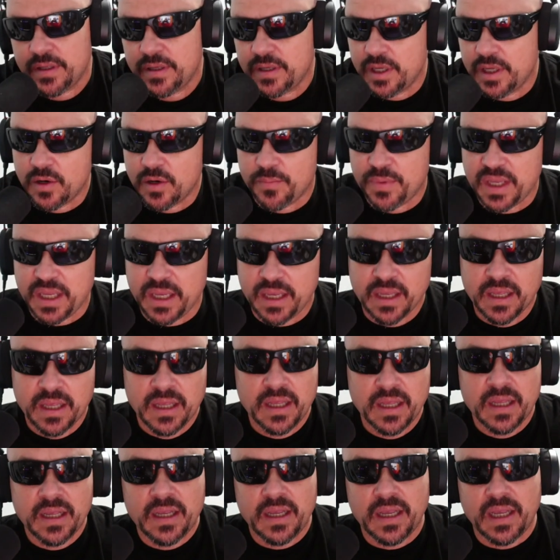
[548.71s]
It'll be
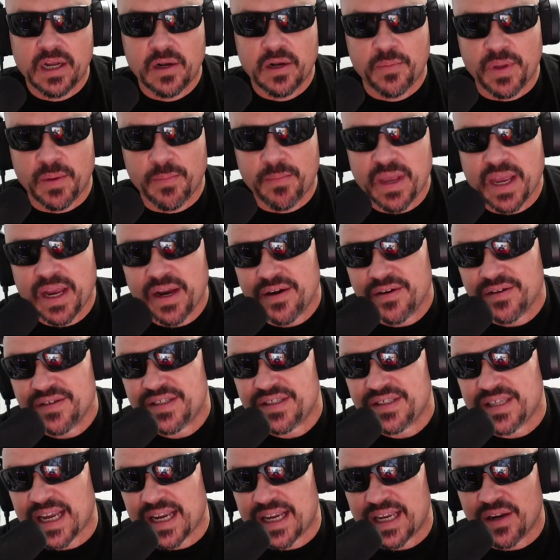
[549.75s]
Mayer's
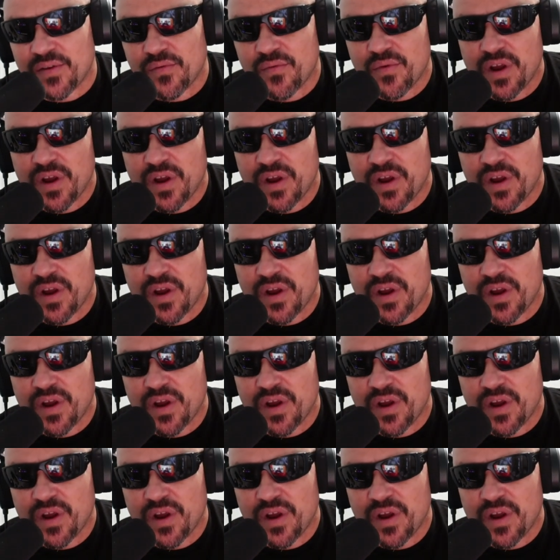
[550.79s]
second